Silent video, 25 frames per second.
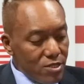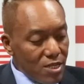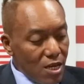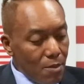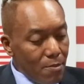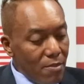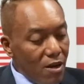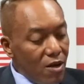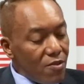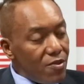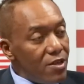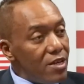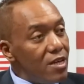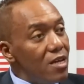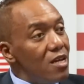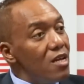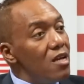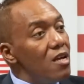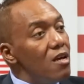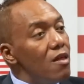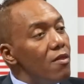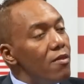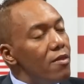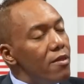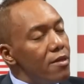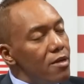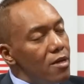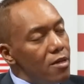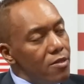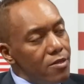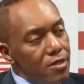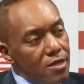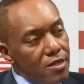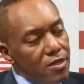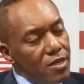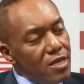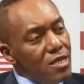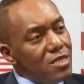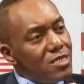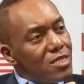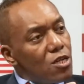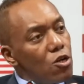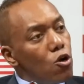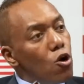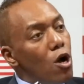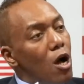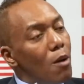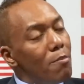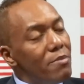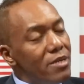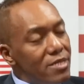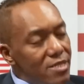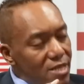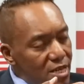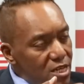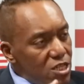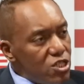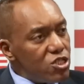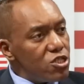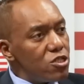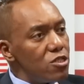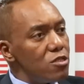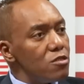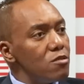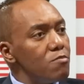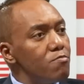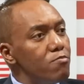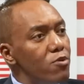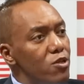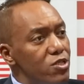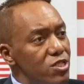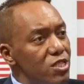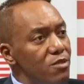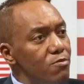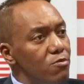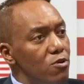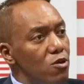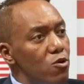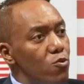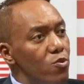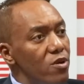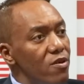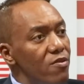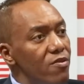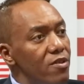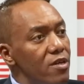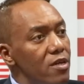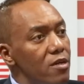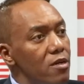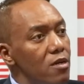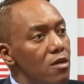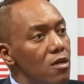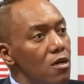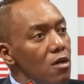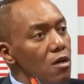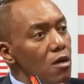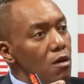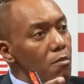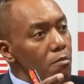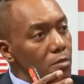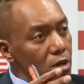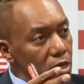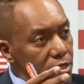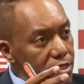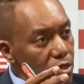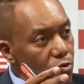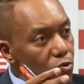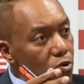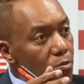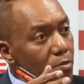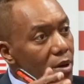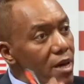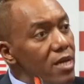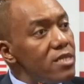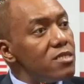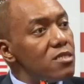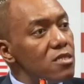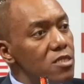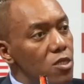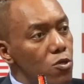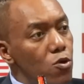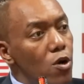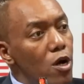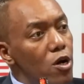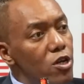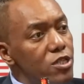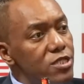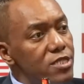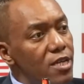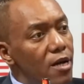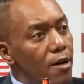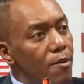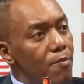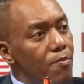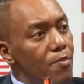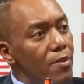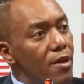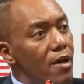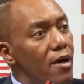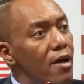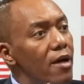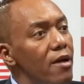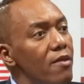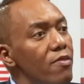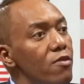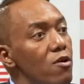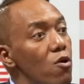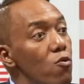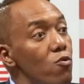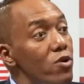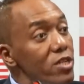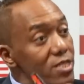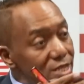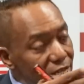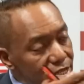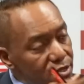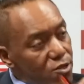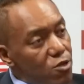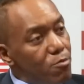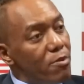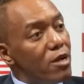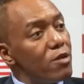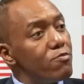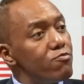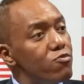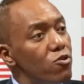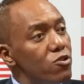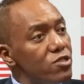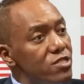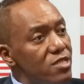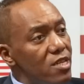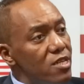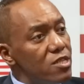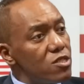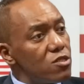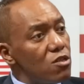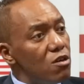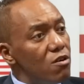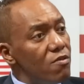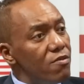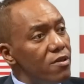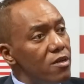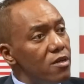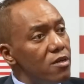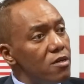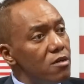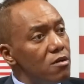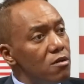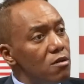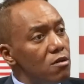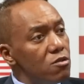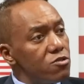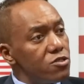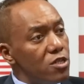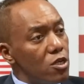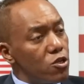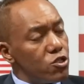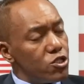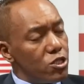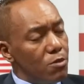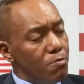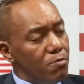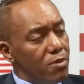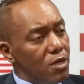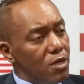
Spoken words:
say about is a cohabitation possible with the military base in Nicosia and the resettlement process of the Chagosian